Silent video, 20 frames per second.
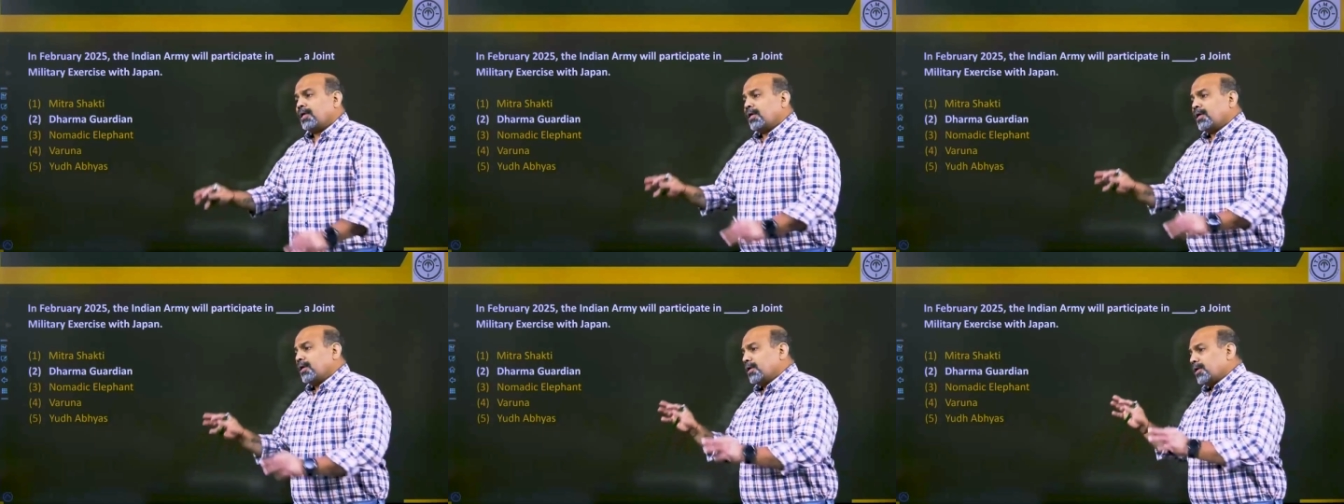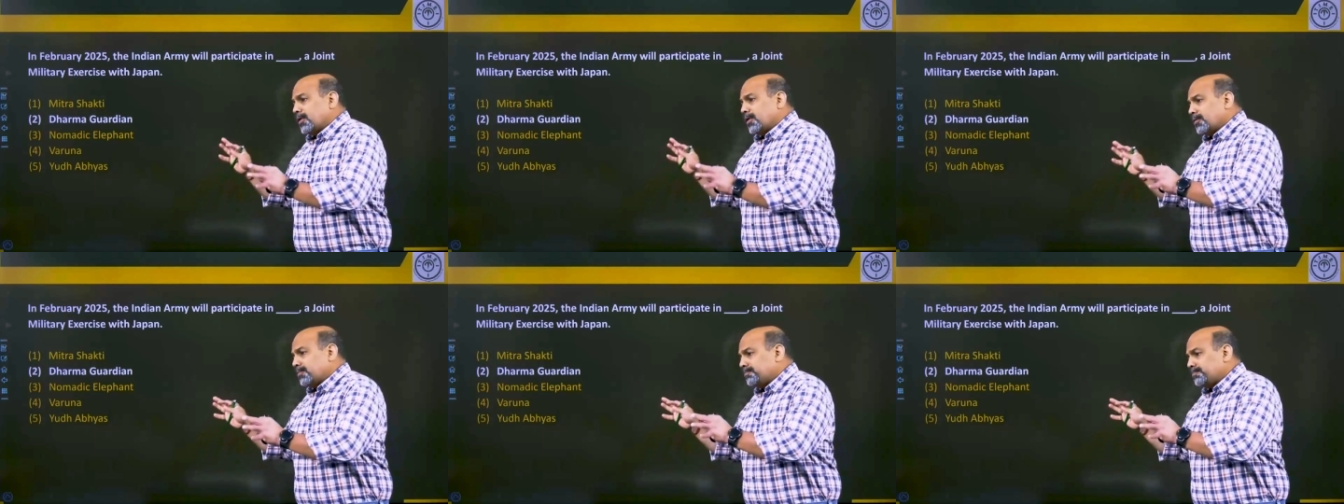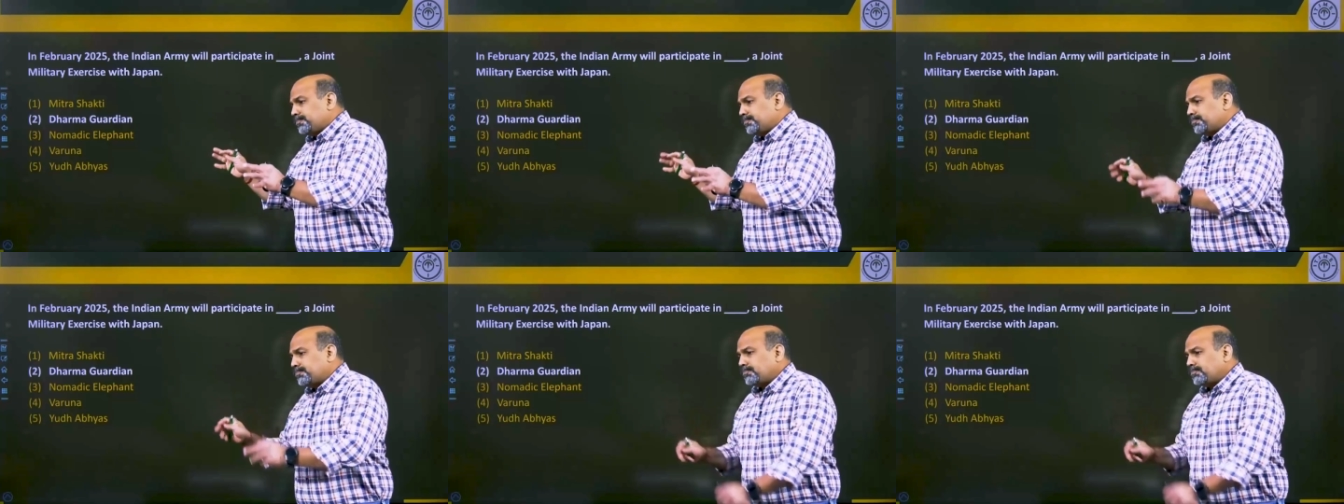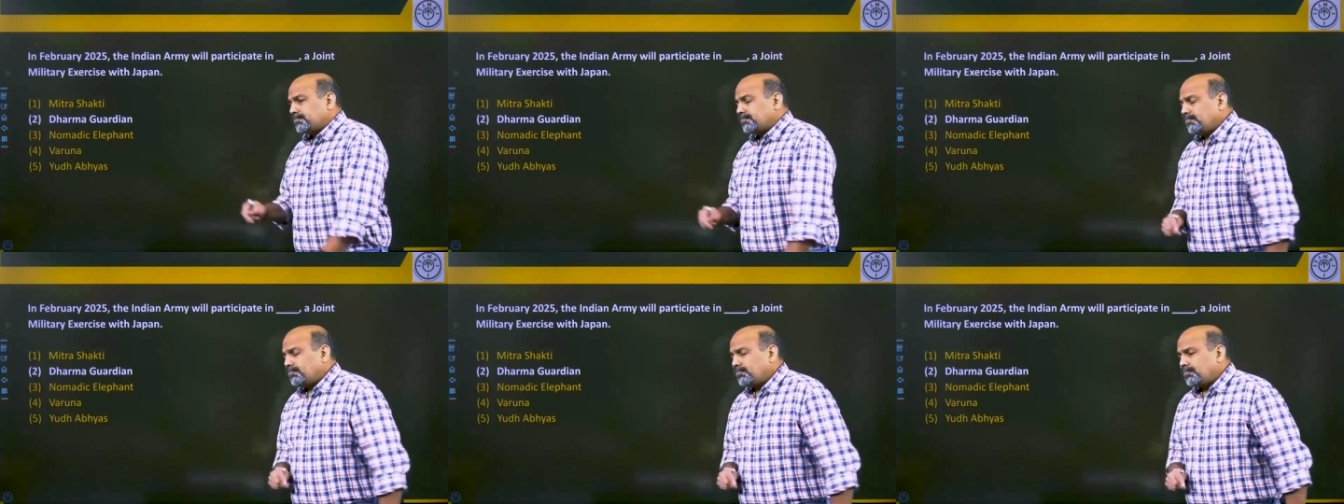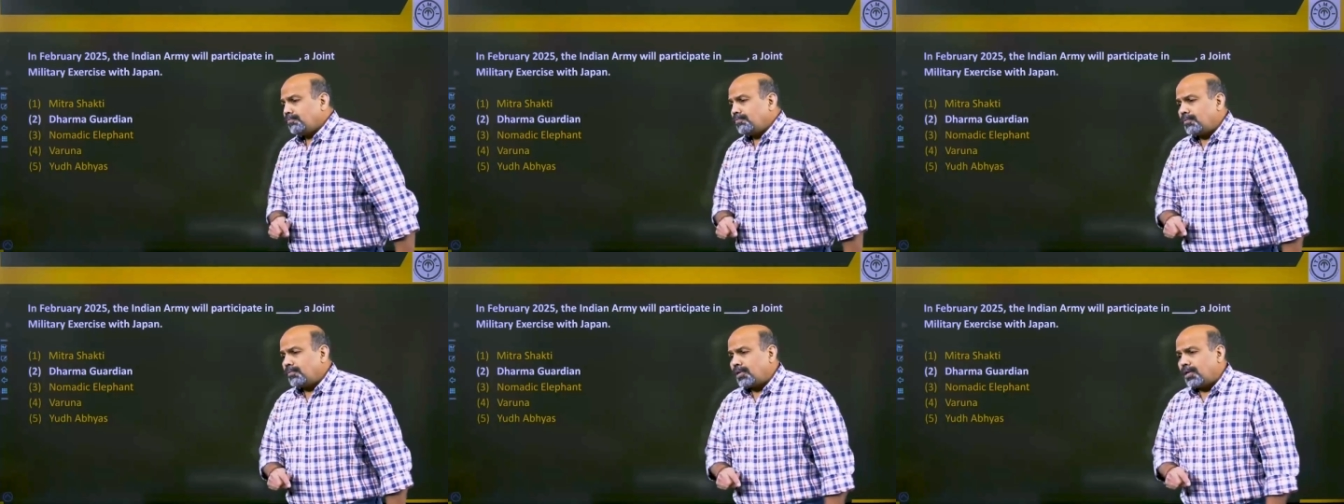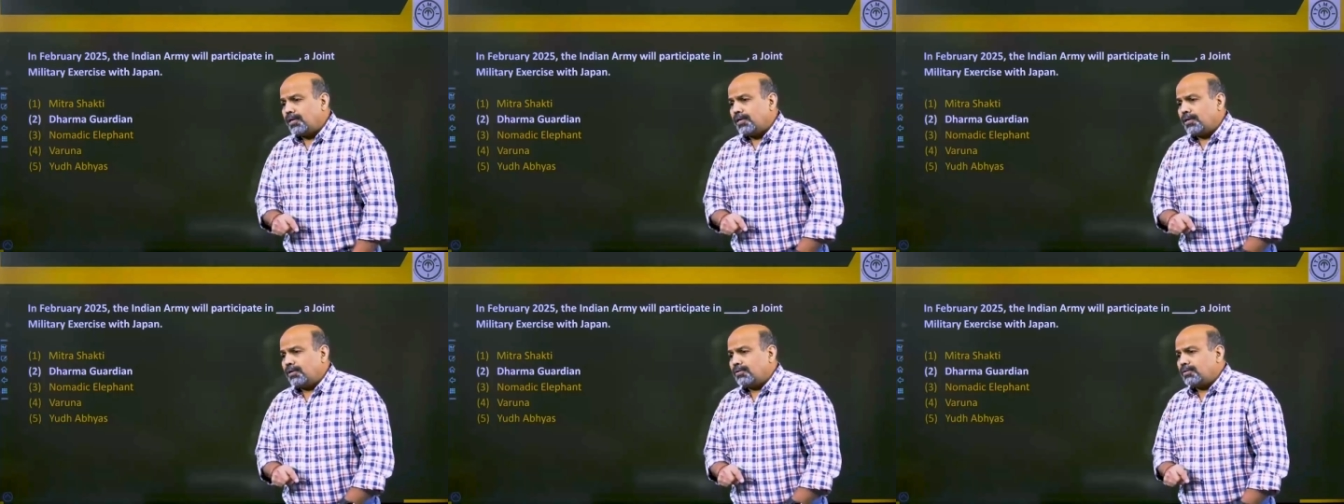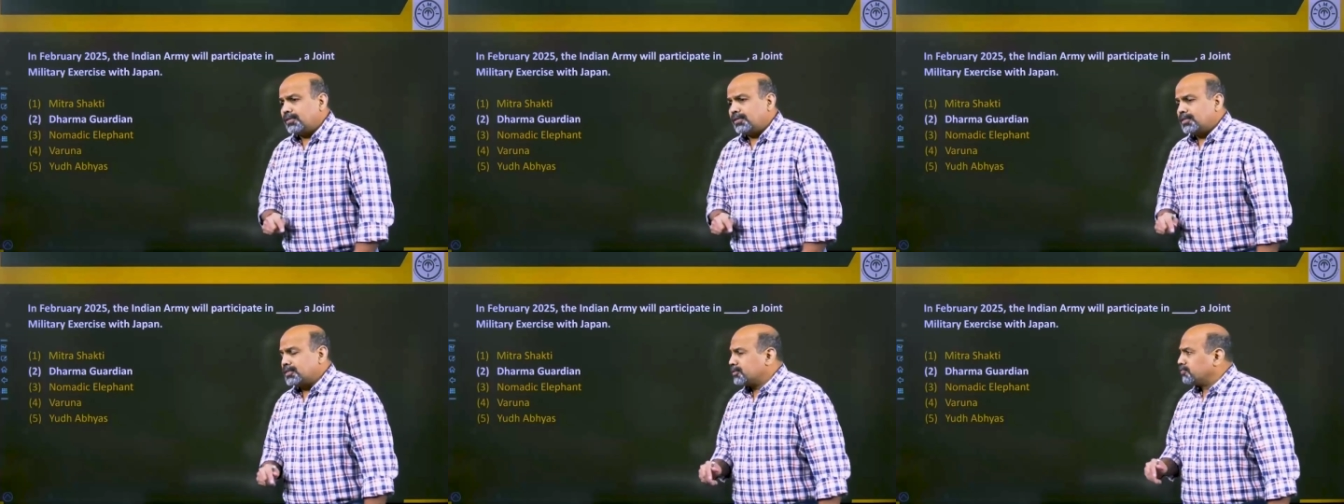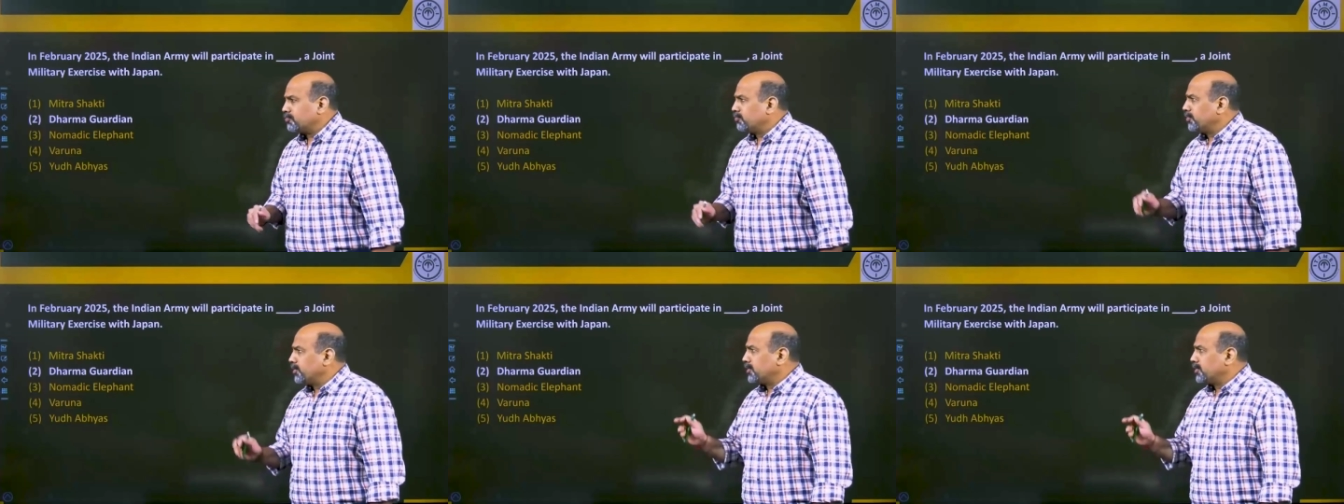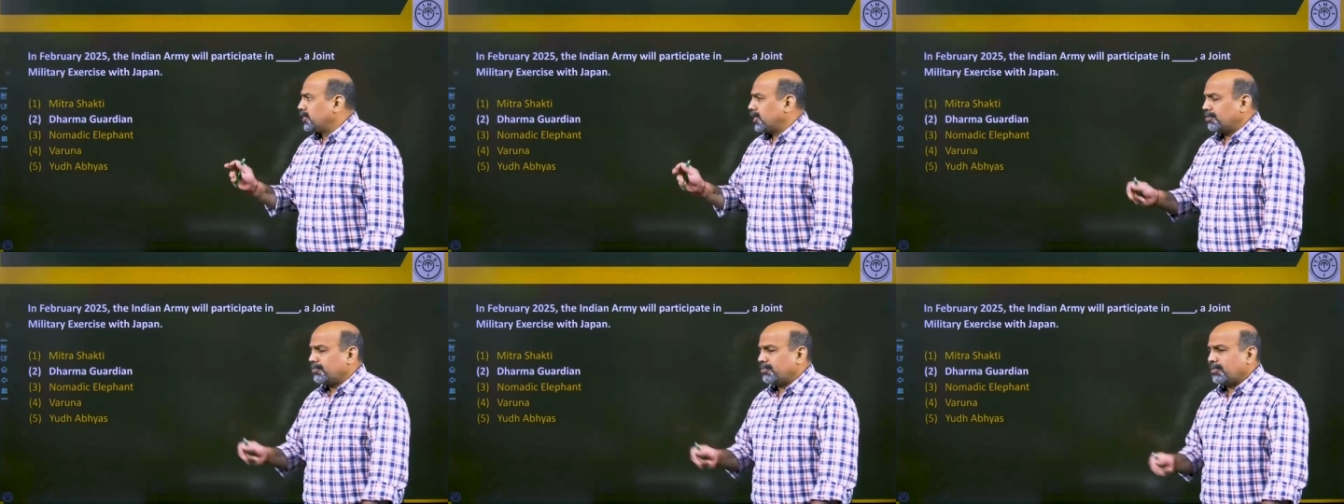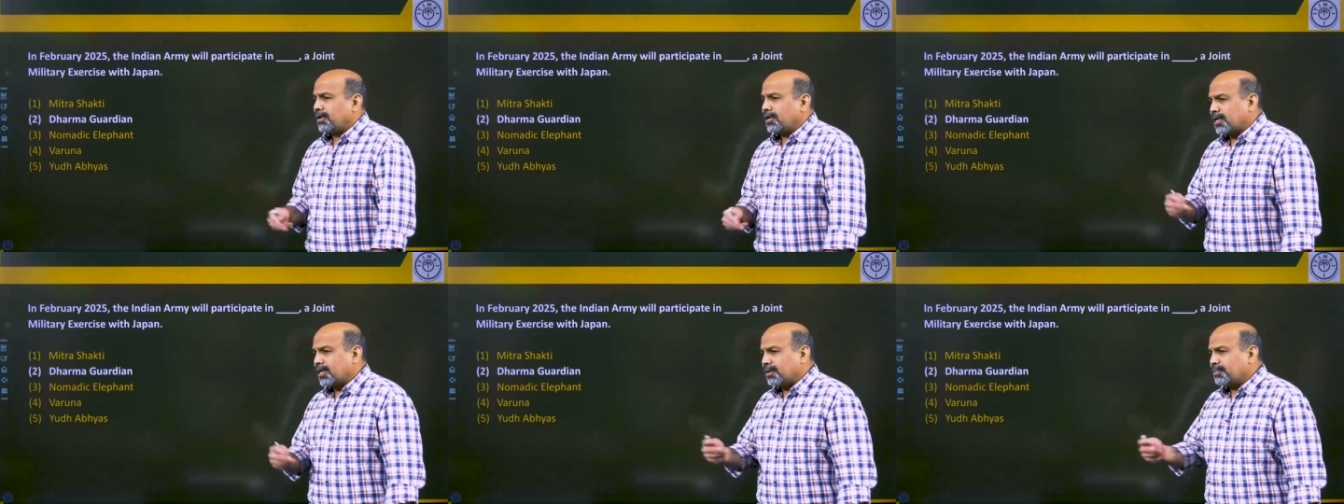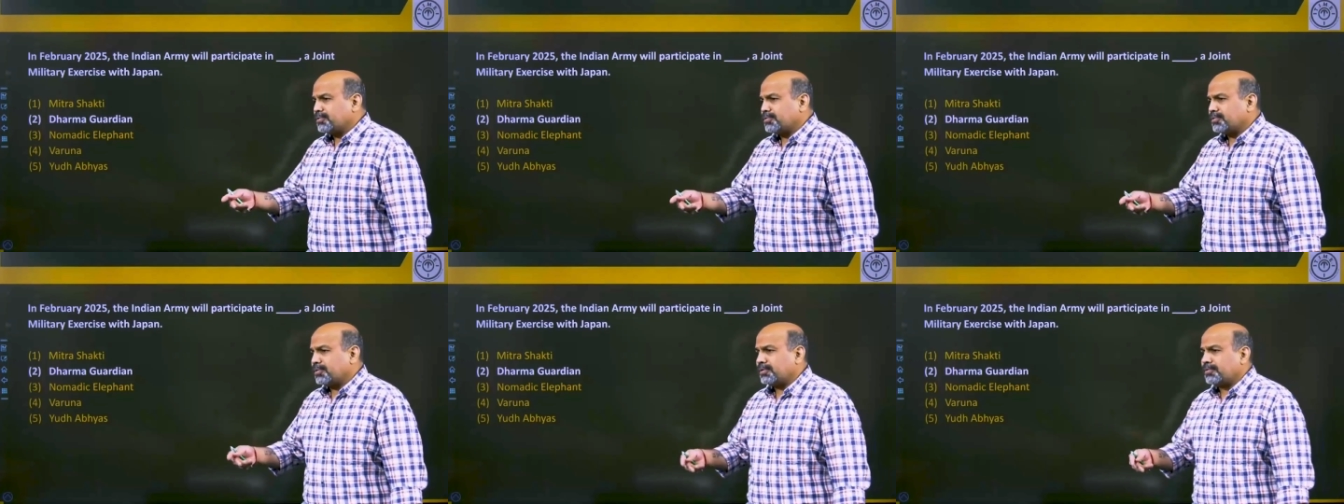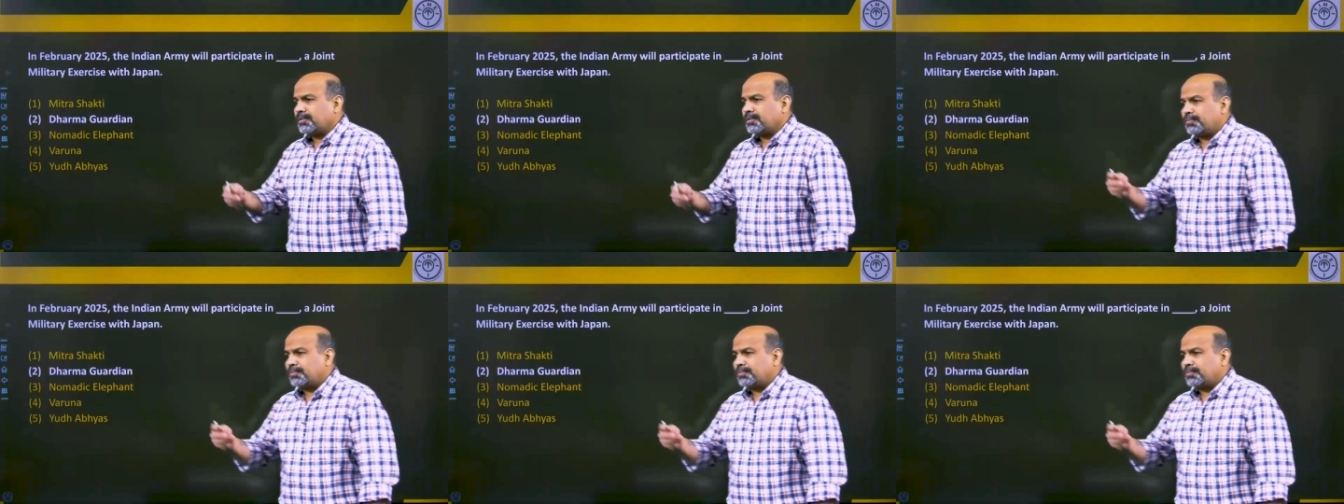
Um, this word dharma comes from the